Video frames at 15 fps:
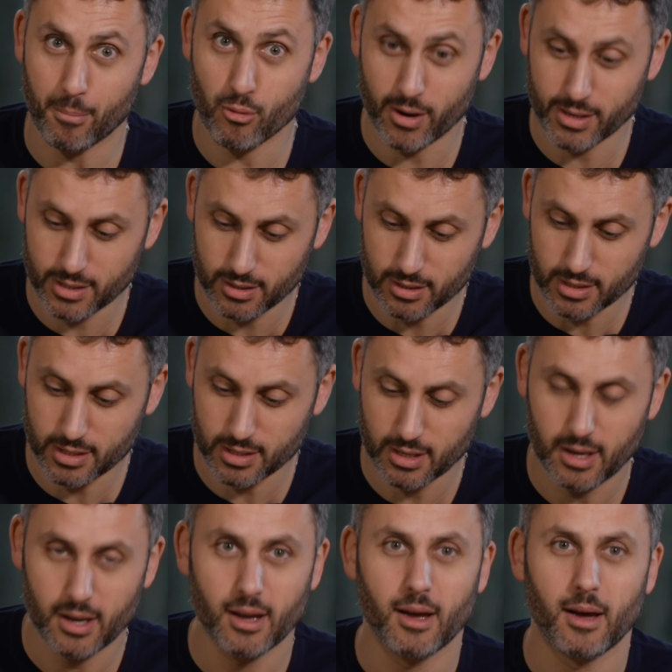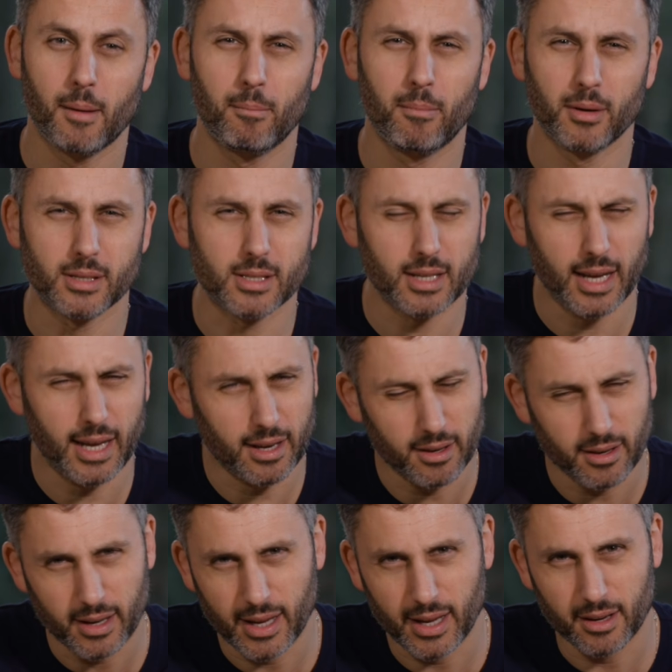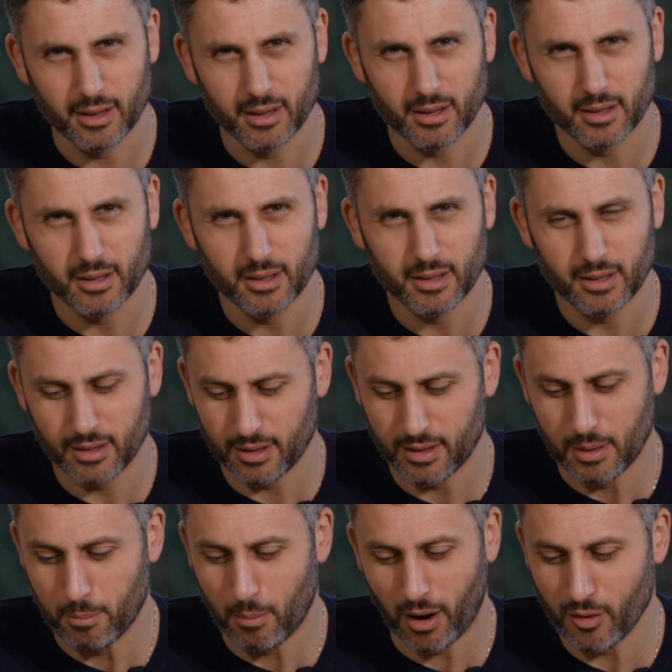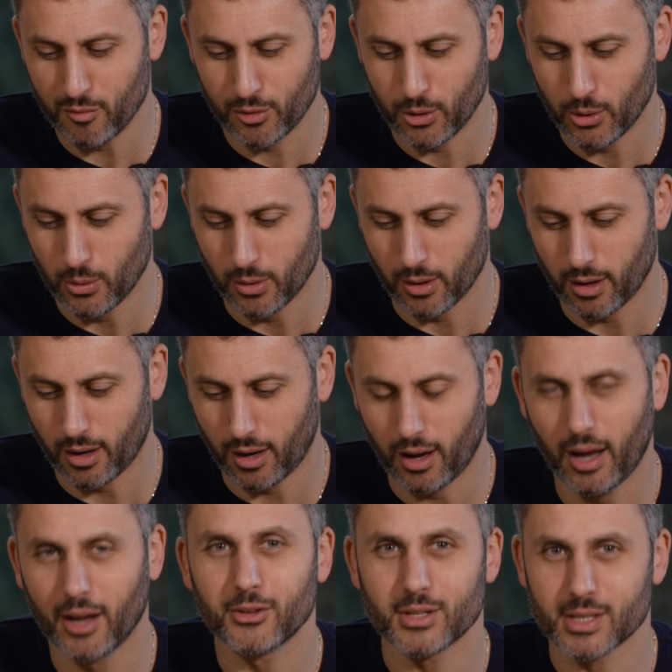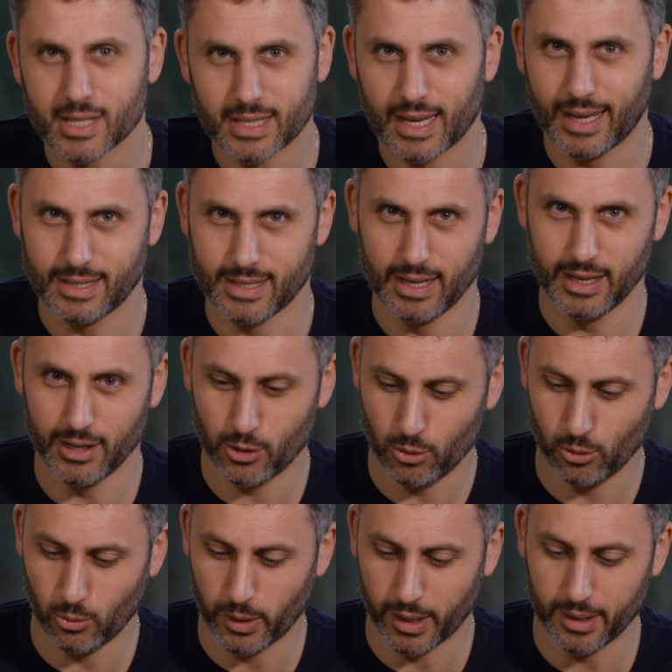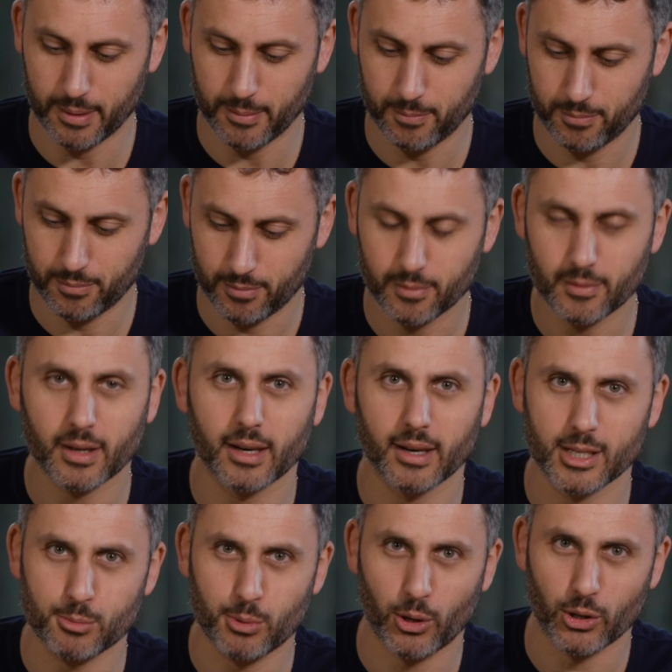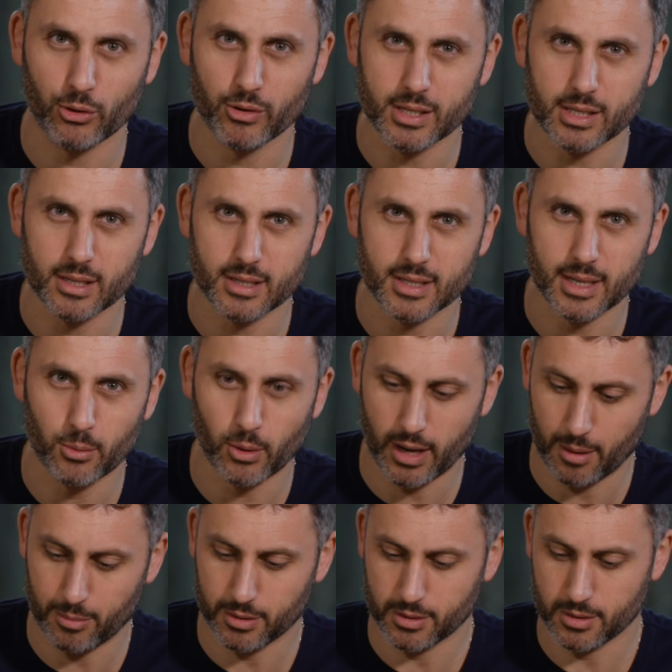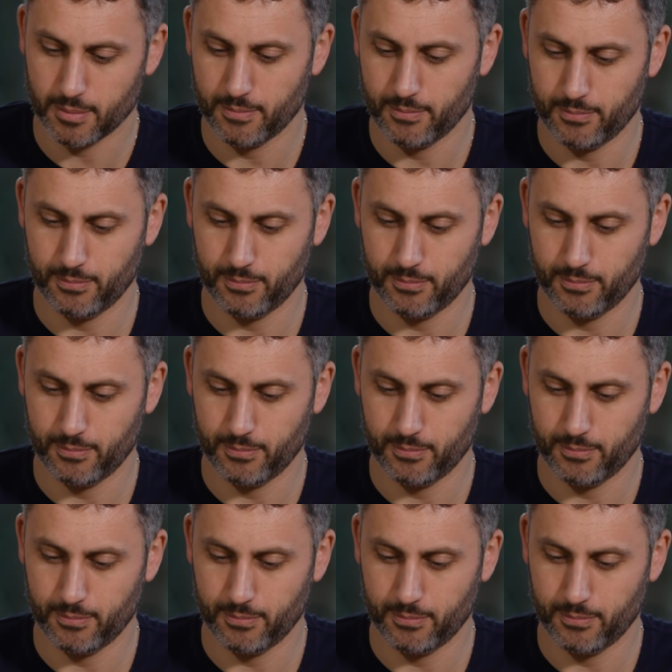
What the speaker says: presence, but in my view, understatedly cool way. Let's put it on the wrist and see what happens.